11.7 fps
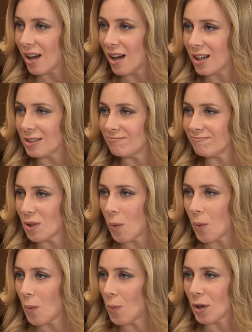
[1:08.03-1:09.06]
Um,
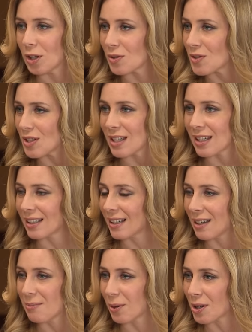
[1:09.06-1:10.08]
what do you see
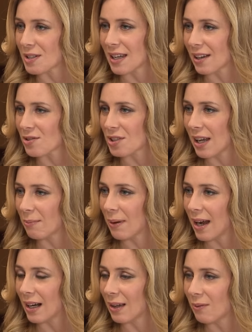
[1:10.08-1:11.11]
in Bernie Sanders'
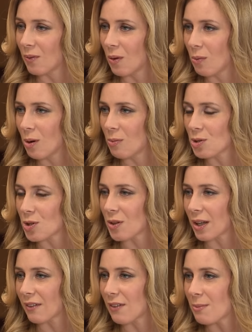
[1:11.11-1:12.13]
campaign, and what would you
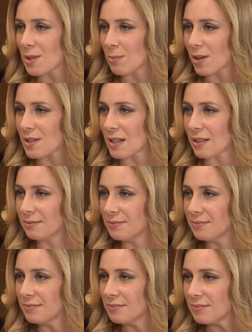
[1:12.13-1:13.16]
think of him as president?
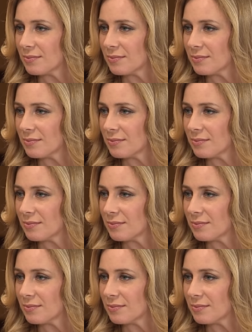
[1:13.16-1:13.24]
Well, what I